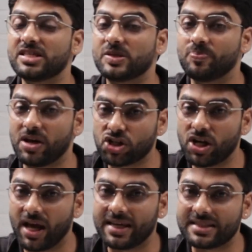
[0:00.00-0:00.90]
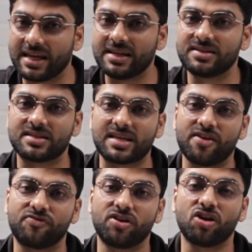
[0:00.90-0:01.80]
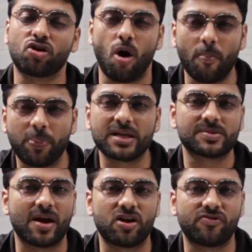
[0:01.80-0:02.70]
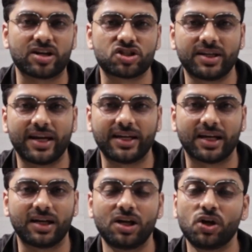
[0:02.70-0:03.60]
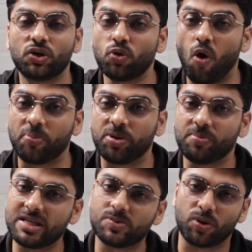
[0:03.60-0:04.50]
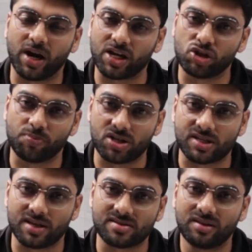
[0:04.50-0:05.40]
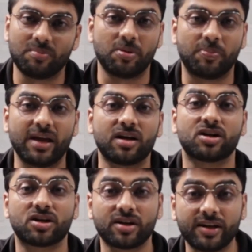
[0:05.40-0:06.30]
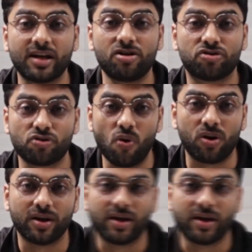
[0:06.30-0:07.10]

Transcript: will specialize in deciphering complex manufacturing data to optimize production process. They'll be playing a critical role